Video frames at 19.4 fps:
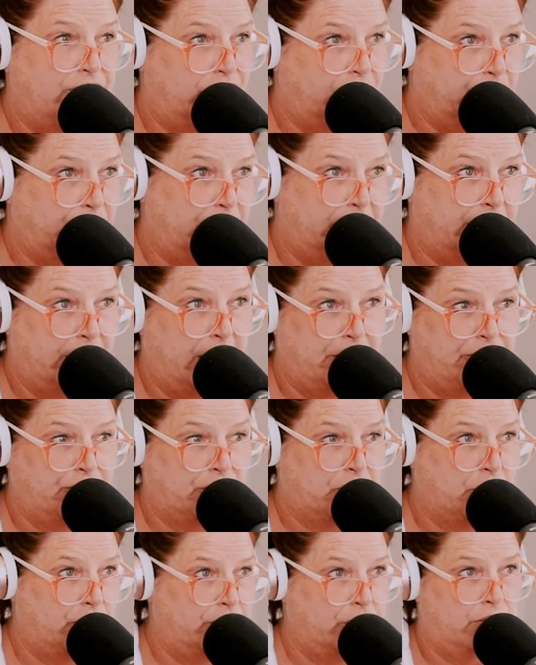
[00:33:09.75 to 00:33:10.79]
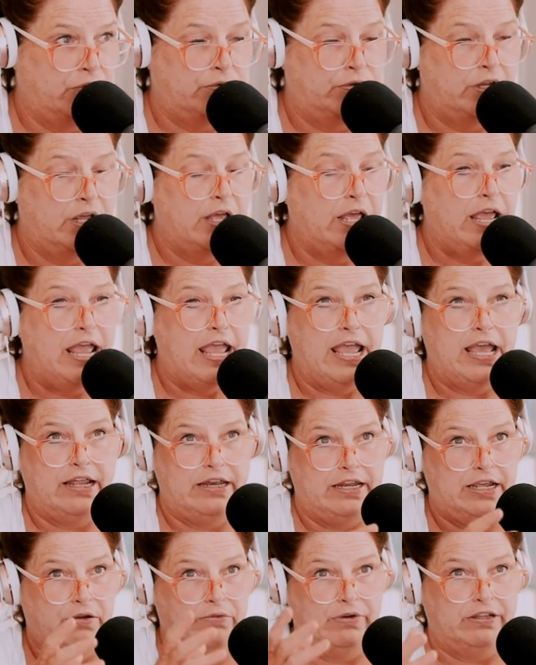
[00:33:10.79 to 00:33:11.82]
and just put in hydrocodone,
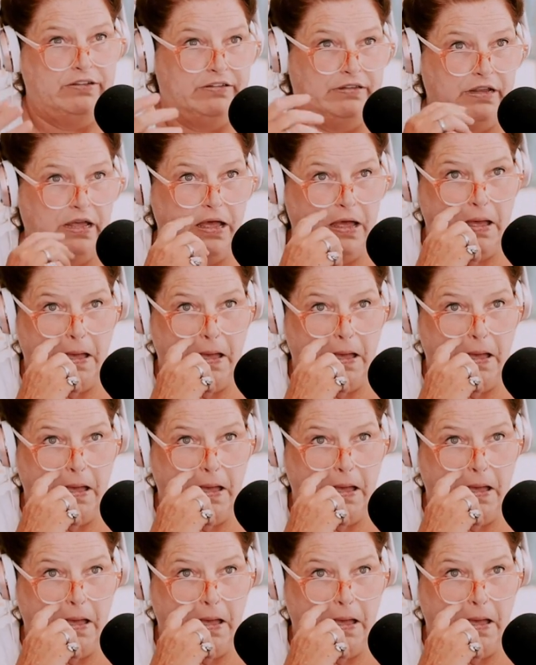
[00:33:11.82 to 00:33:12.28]
and it was,